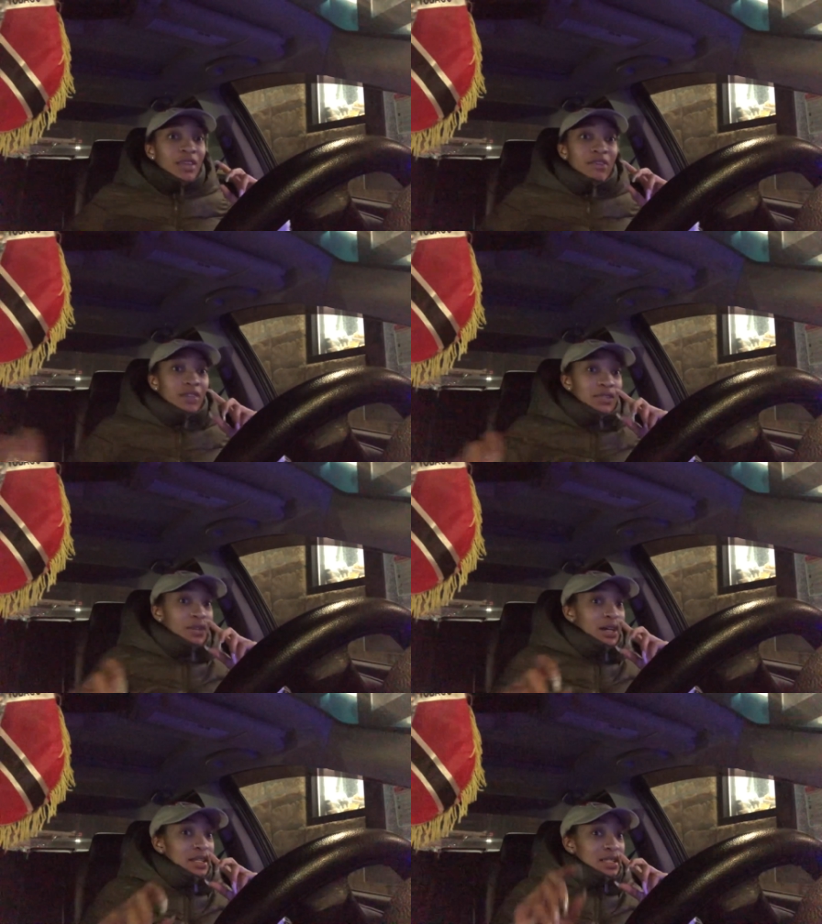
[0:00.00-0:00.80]
It really
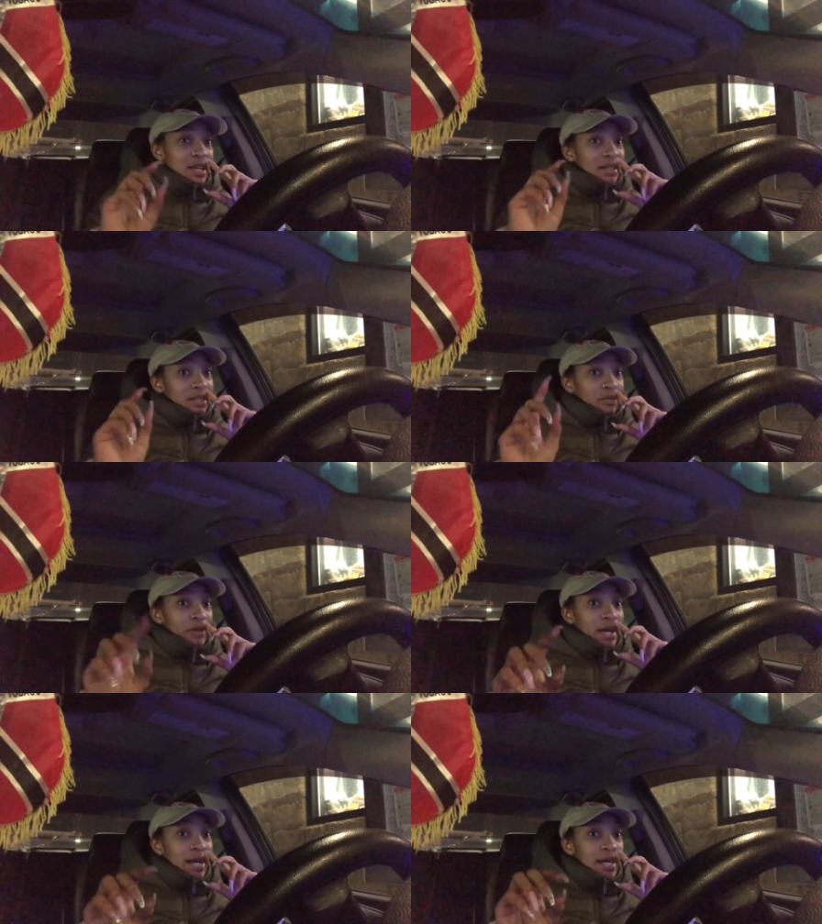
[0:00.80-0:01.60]
was. Like the
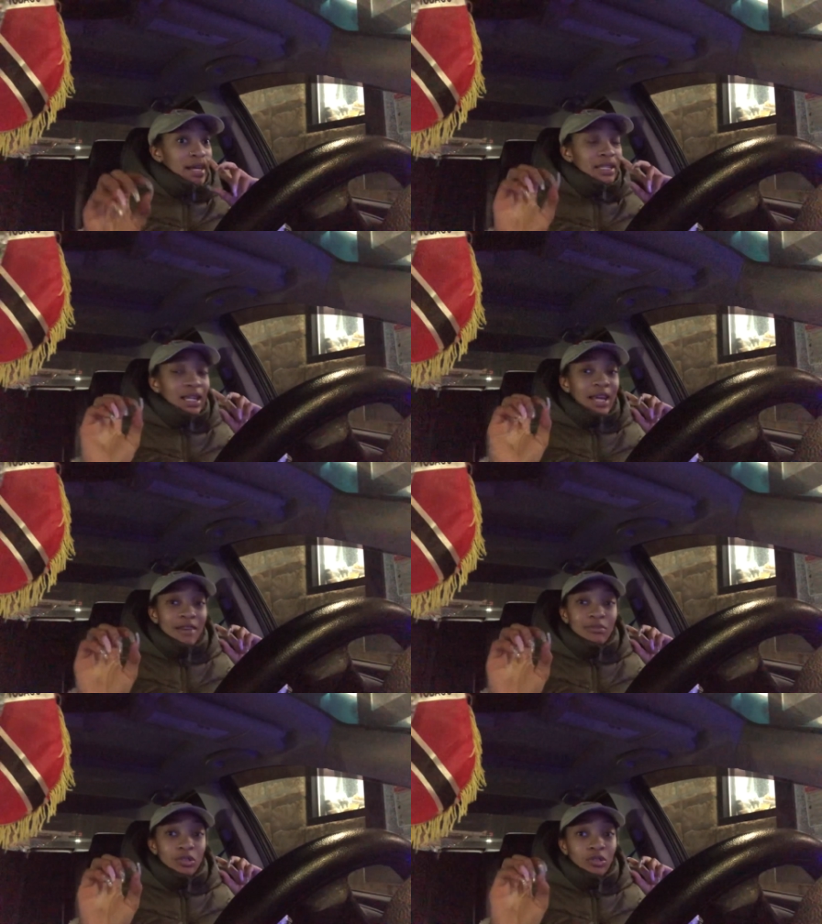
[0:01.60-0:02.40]
gray and the
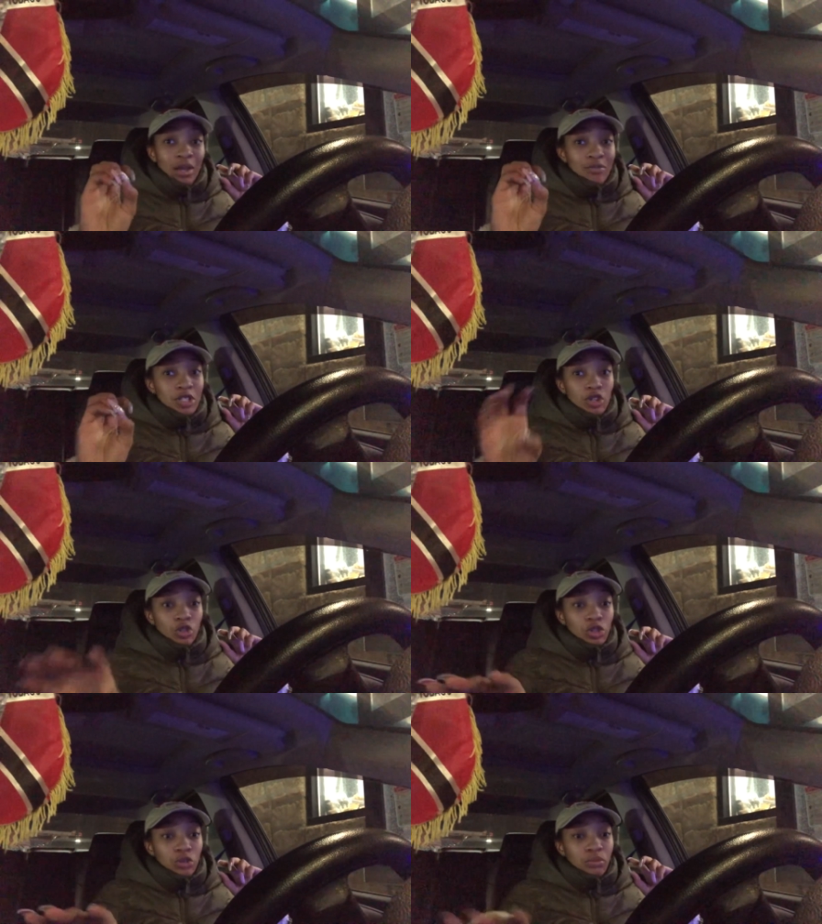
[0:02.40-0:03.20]
light blue, that was so
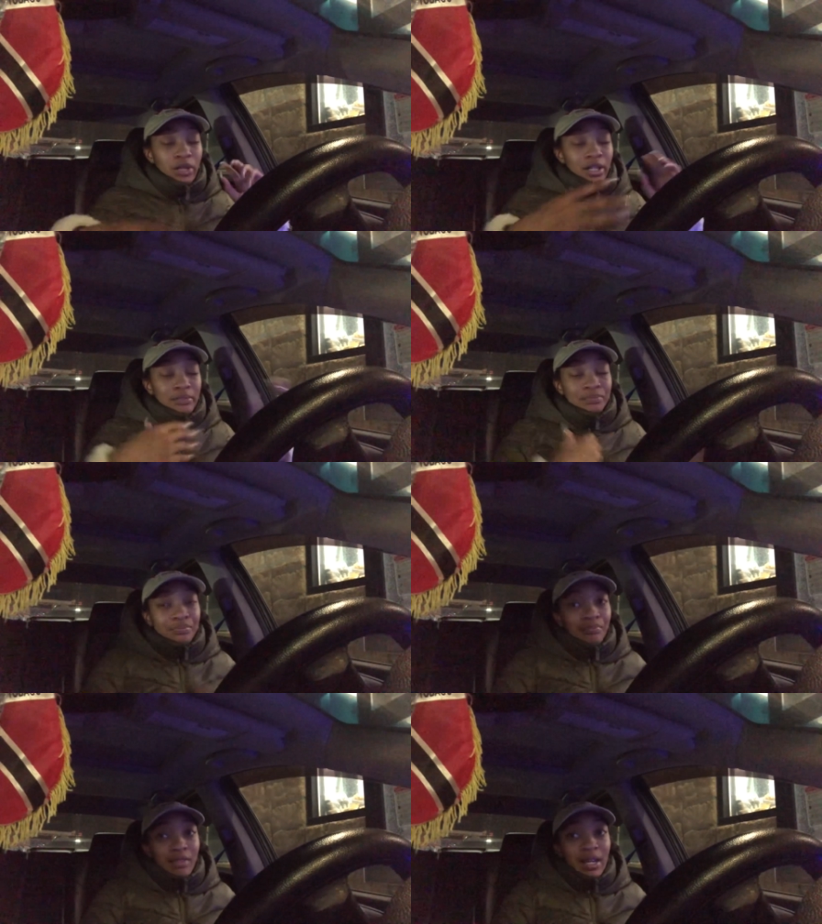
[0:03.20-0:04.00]
cute. But
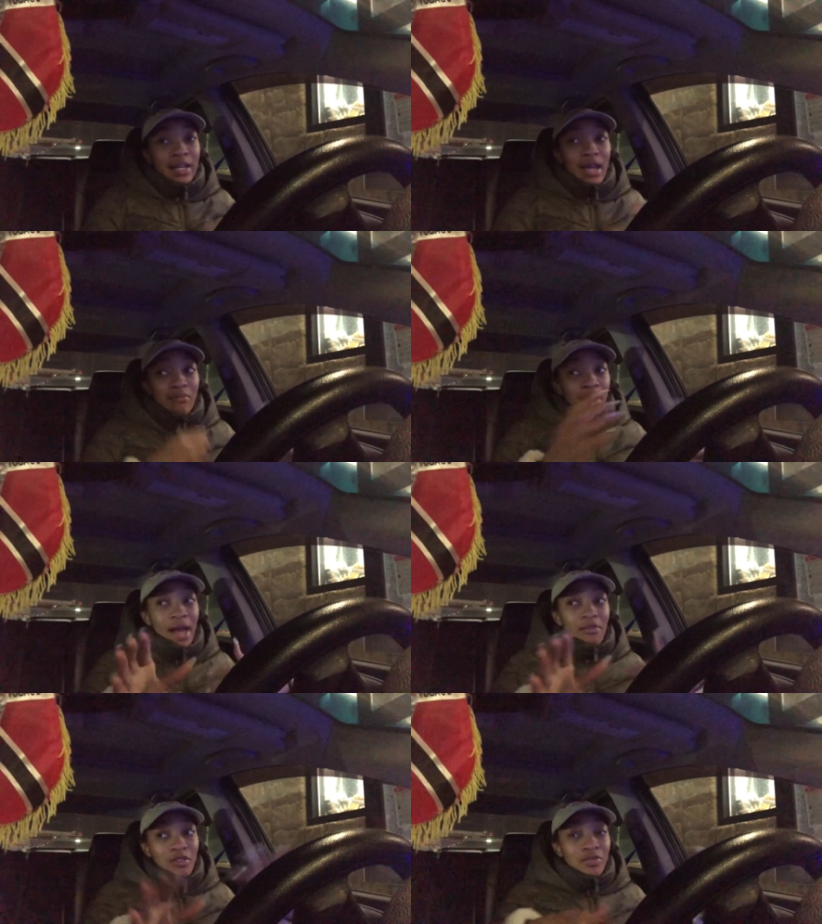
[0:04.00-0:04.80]
again,
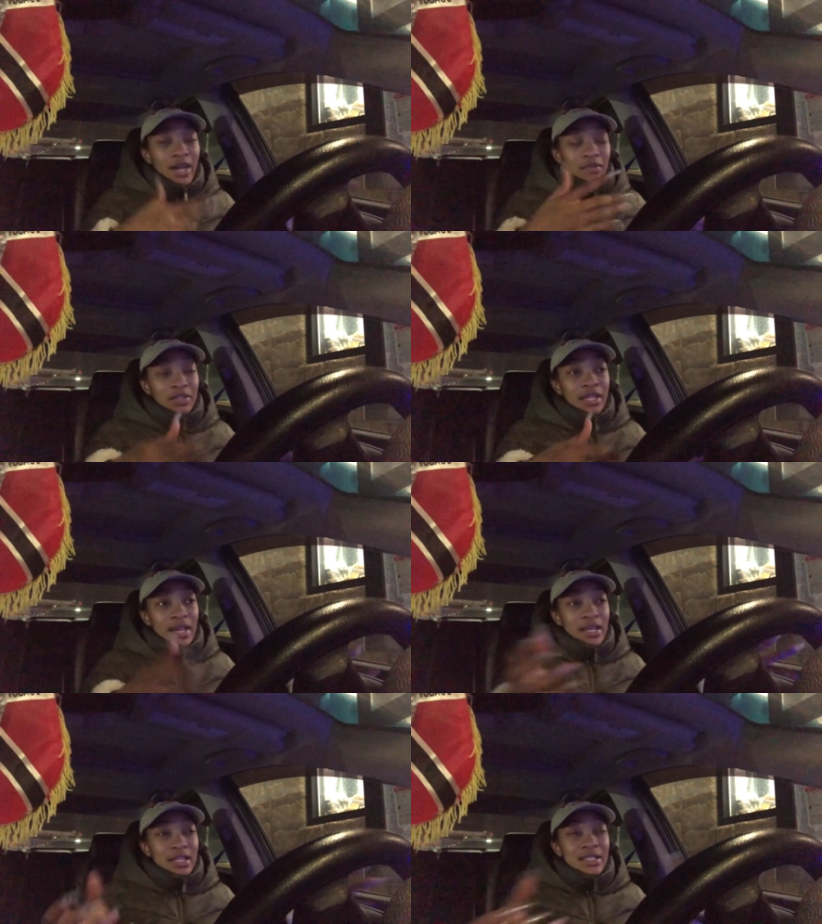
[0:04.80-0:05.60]
black goes with
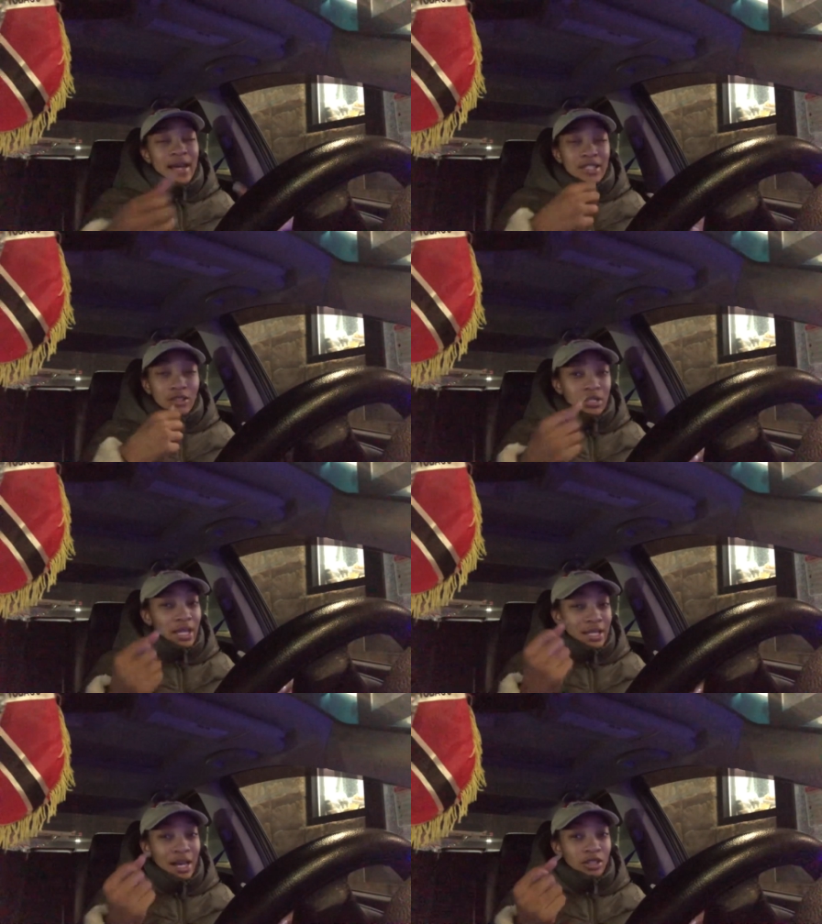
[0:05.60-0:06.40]
everything and it's not so
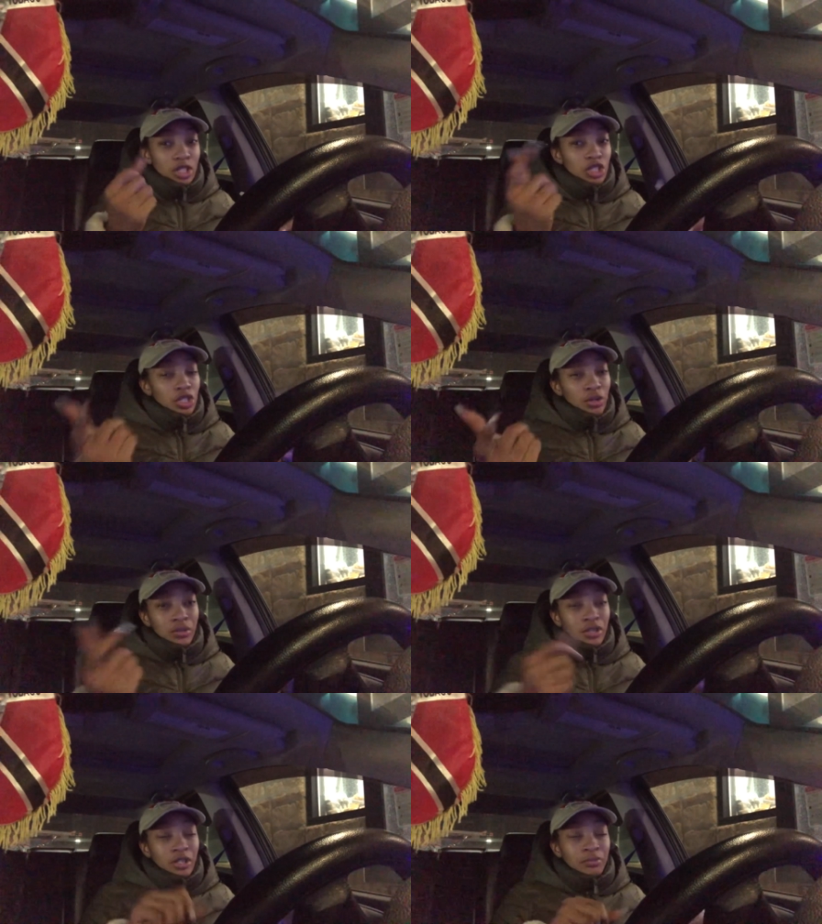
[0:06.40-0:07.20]
standoutish. So,
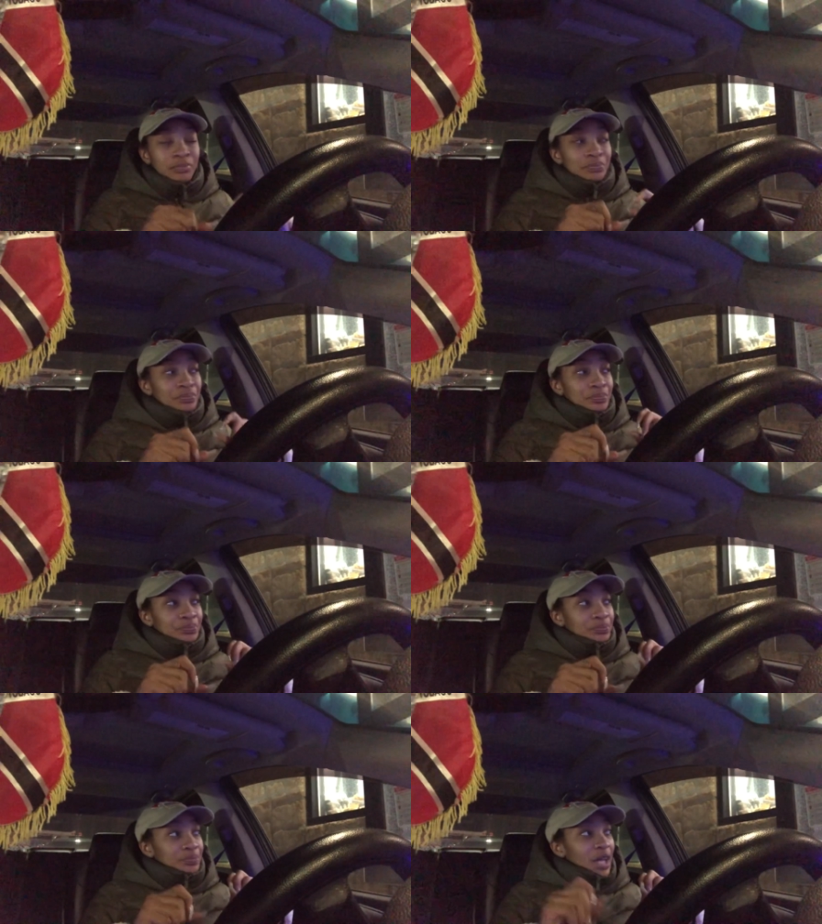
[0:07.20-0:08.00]
you know,
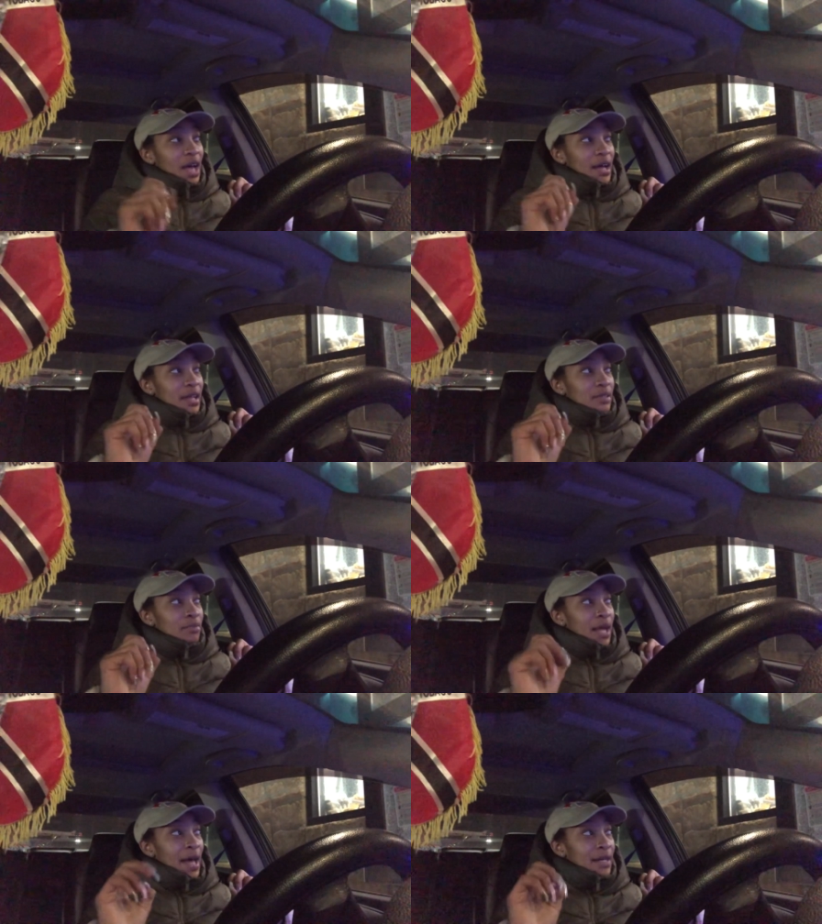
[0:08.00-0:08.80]
I got the
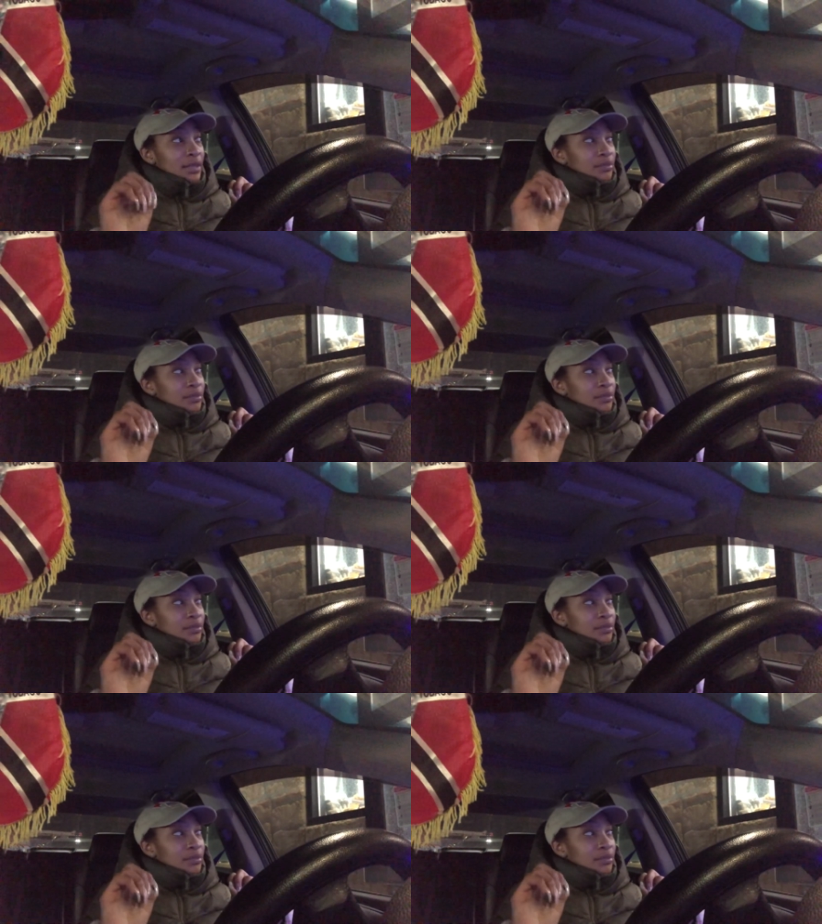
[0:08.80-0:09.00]
black.